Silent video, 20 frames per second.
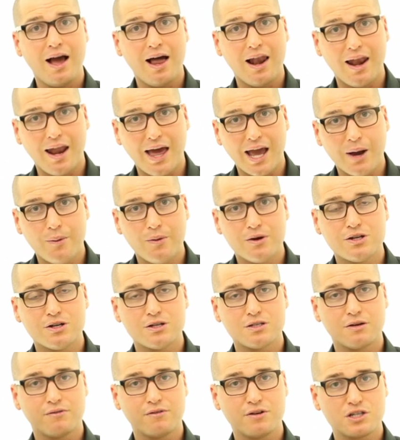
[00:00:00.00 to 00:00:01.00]

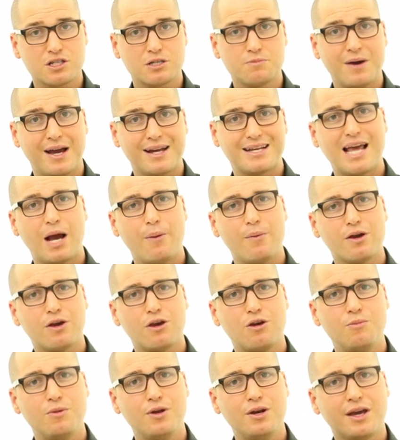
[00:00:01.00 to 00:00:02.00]
Languages of Respect, how we
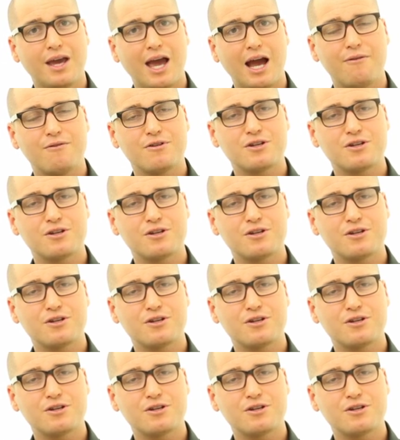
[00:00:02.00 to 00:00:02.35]
communicate